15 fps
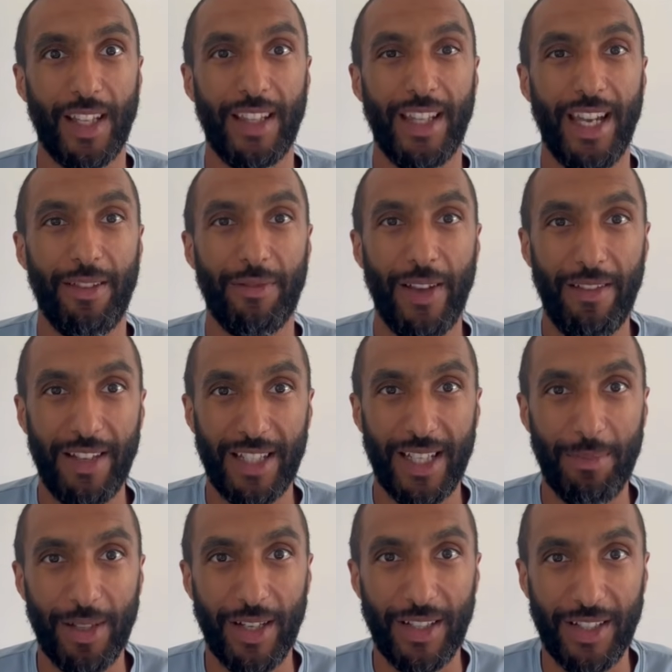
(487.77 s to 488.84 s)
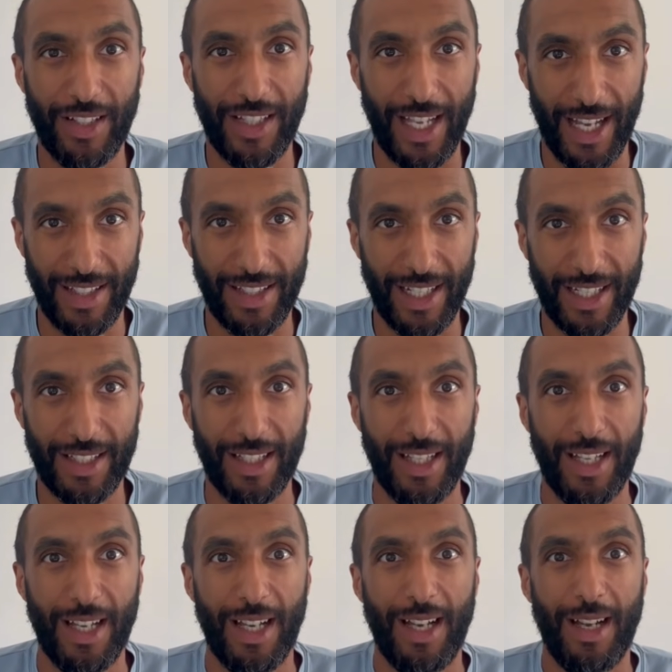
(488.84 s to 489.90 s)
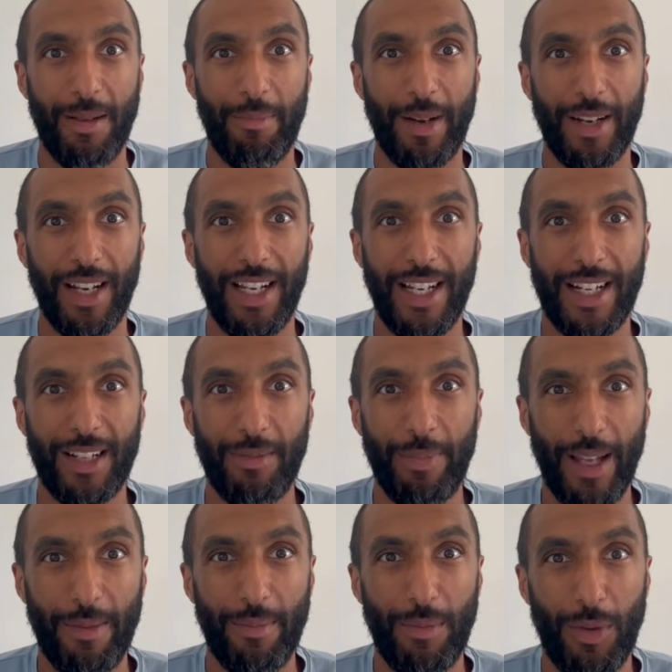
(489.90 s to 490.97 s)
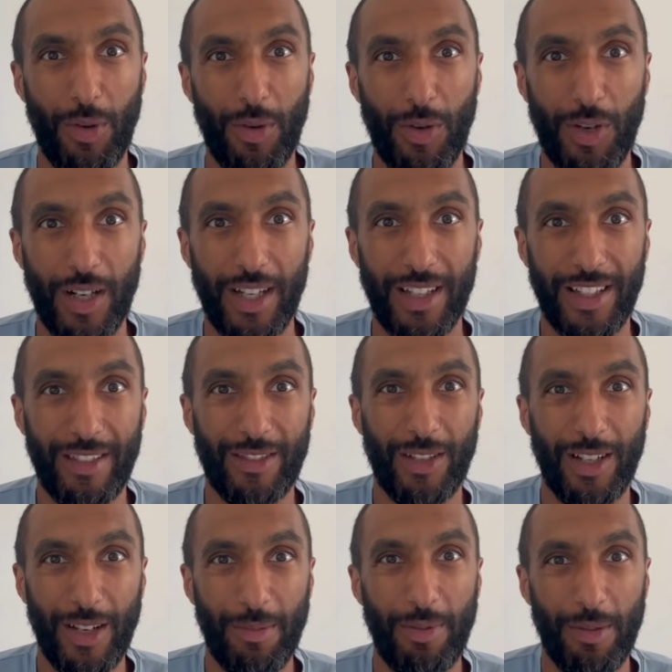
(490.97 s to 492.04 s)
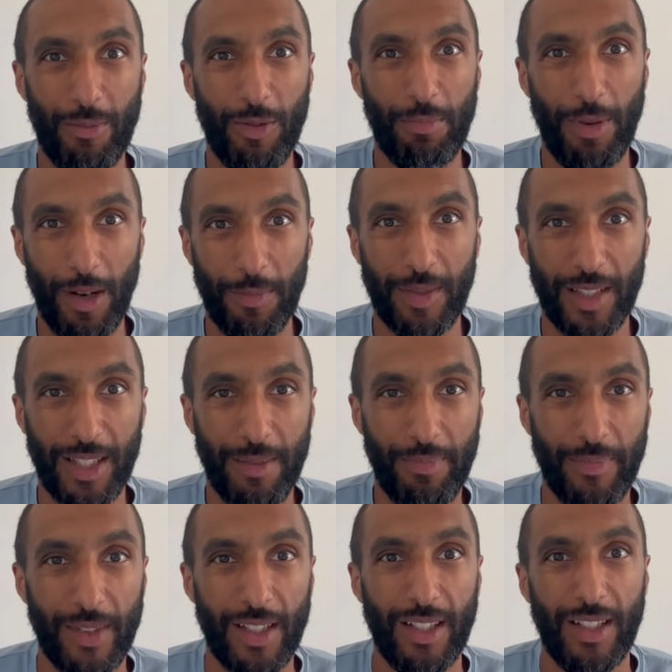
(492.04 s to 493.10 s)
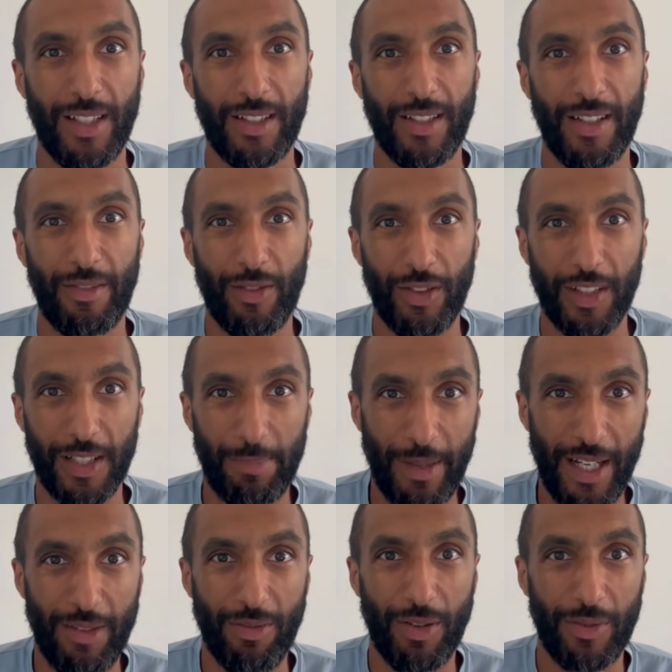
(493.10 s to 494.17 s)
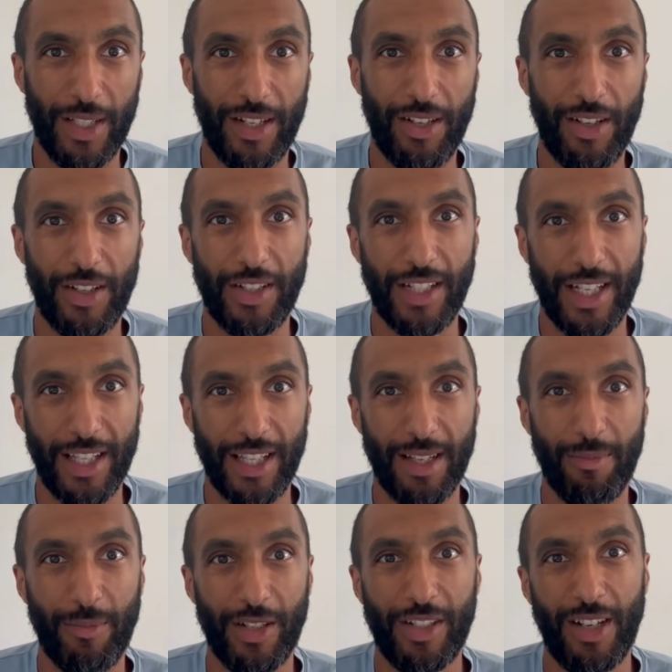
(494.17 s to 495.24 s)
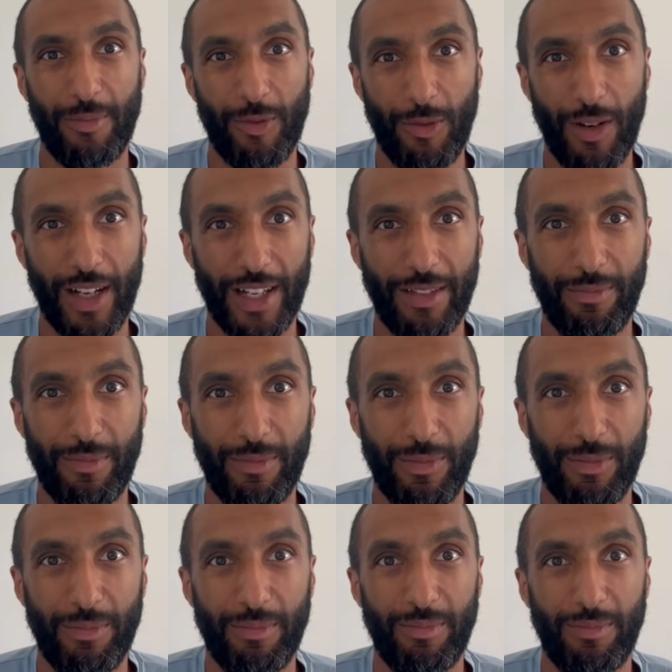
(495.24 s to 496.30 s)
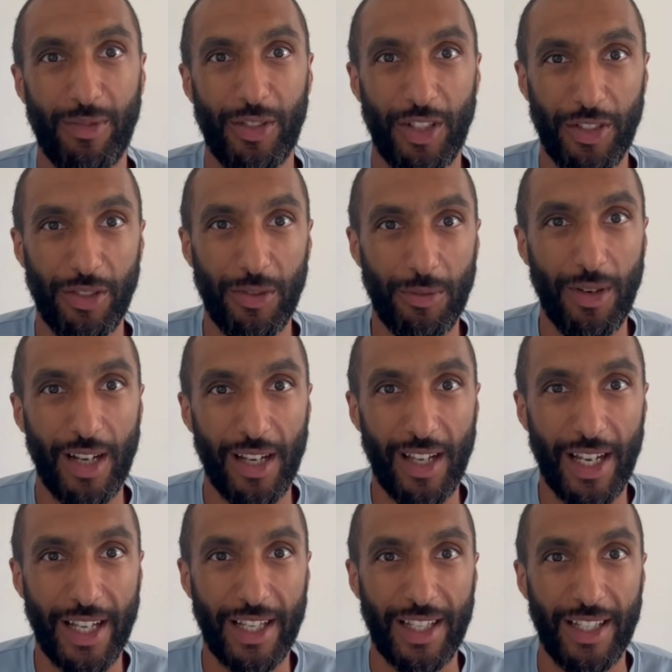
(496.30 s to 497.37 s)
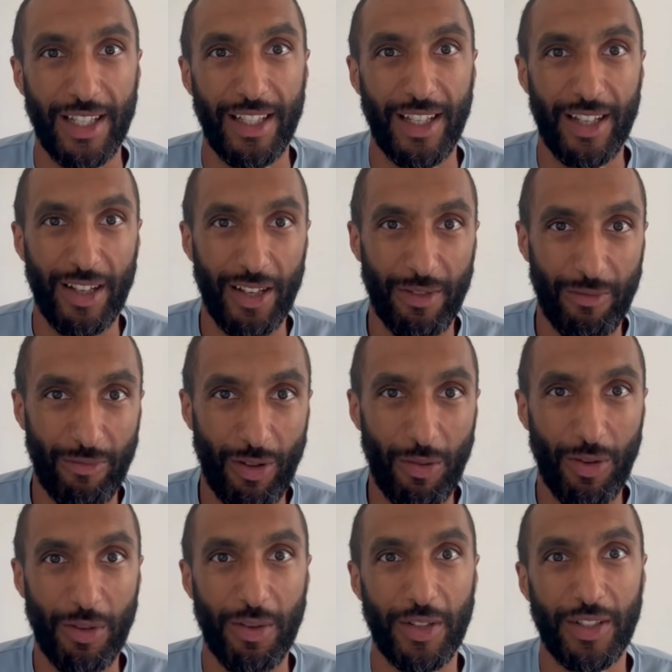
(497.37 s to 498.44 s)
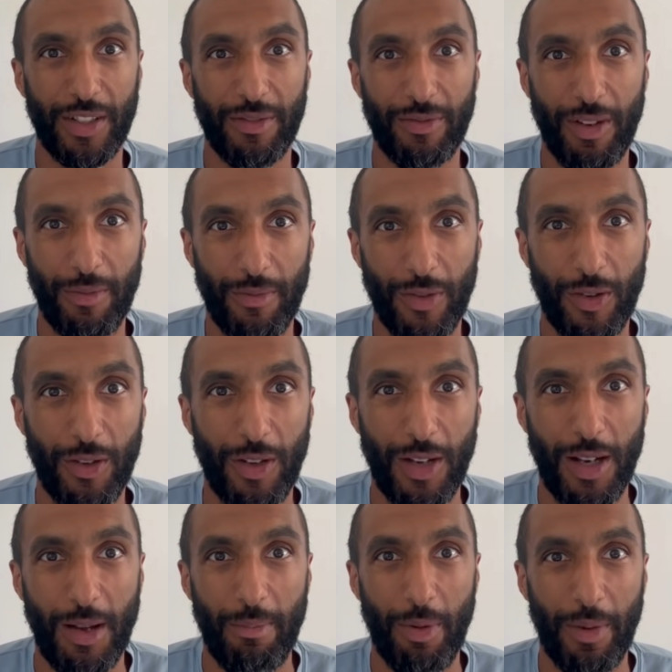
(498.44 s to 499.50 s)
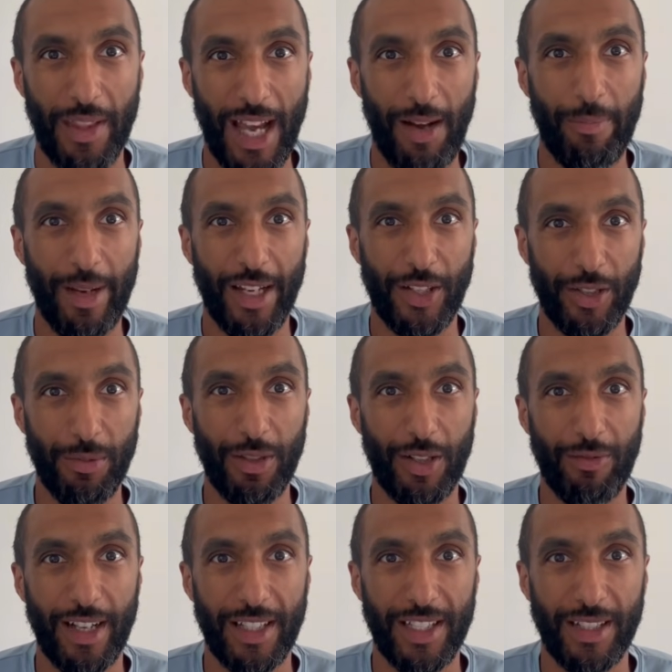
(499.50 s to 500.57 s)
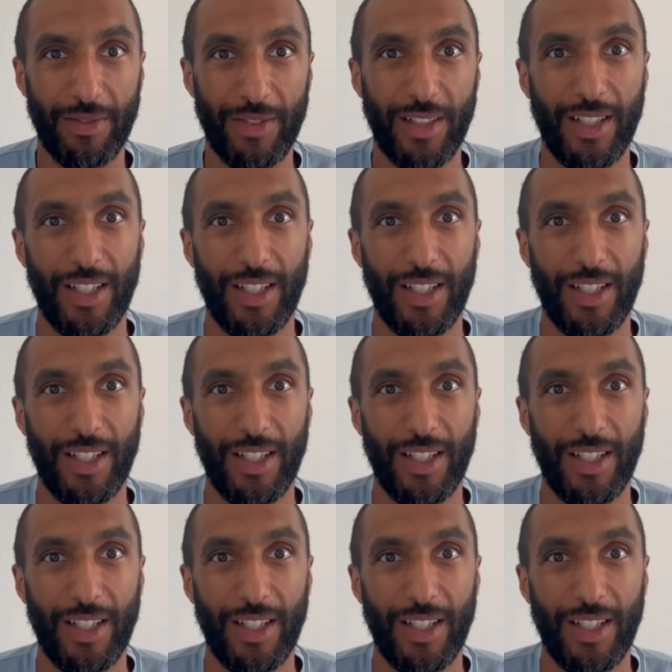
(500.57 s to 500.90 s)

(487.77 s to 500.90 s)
They're very similar to the ASICS, but a little bit more, they've got a little bit more pop to them. So they've got the speed roll technology in them, which I do quite like. They kind of roll you onto the front foot, but without being too aggressive.